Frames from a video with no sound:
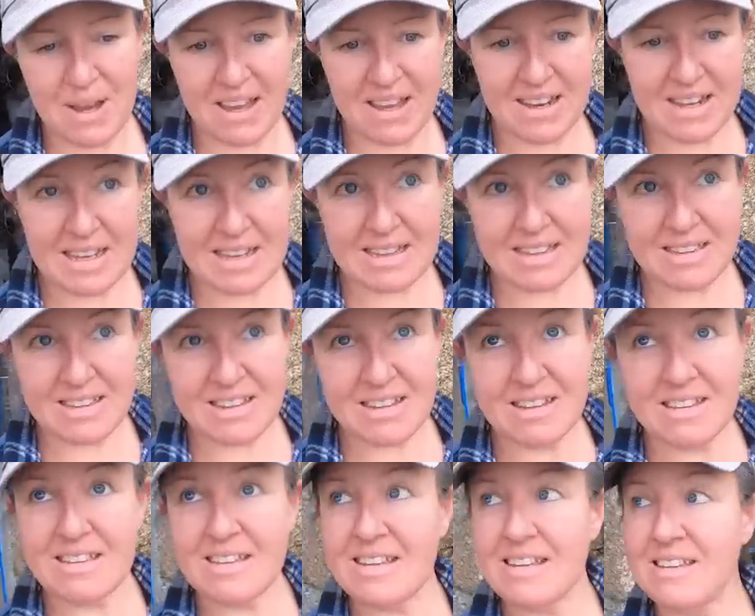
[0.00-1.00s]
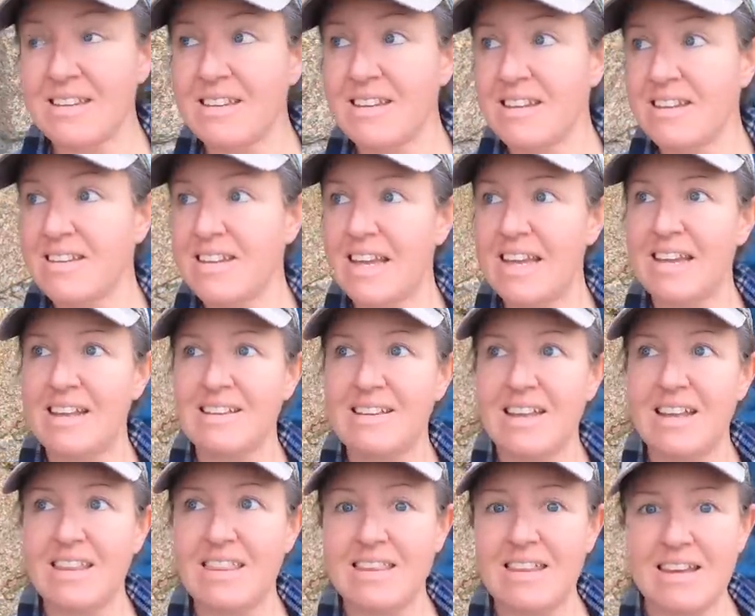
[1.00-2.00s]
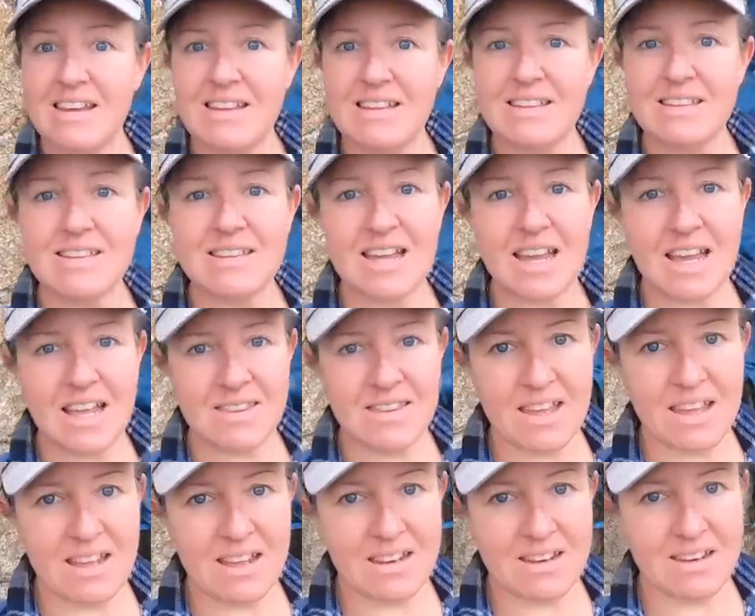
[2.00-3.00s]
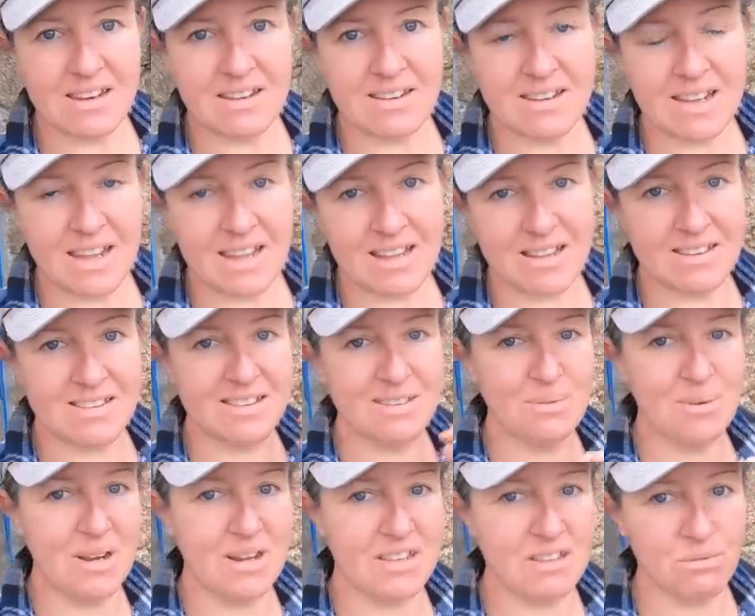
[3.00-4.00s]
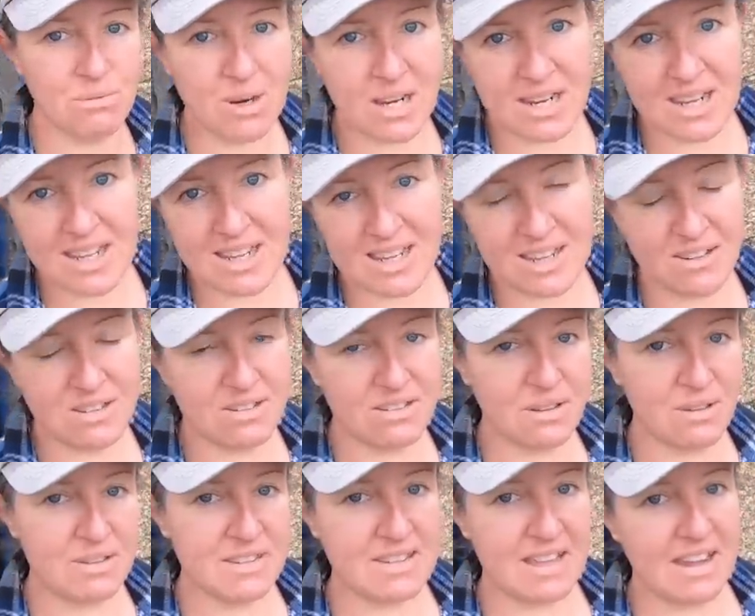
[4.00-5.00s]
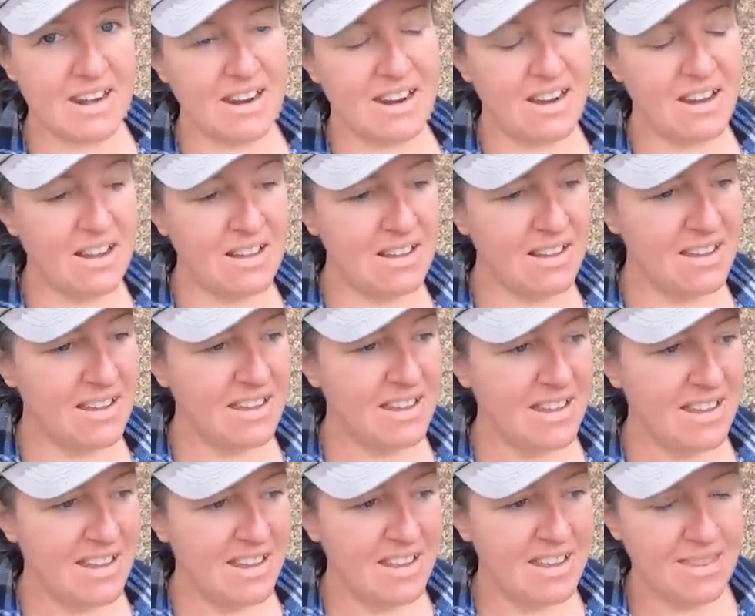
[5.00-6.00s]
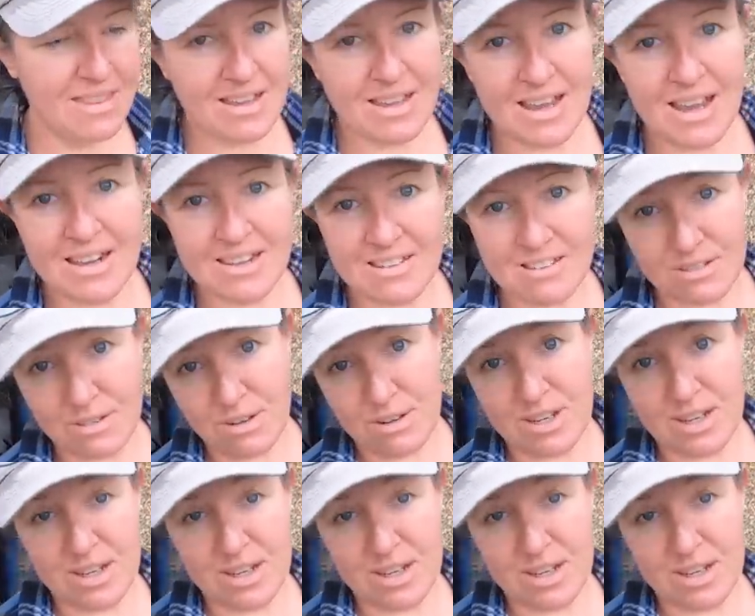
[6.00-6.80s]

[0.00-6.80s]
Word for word: but it's consistent days like this, and then days where it's raining and there's no sun at all, that kind of screw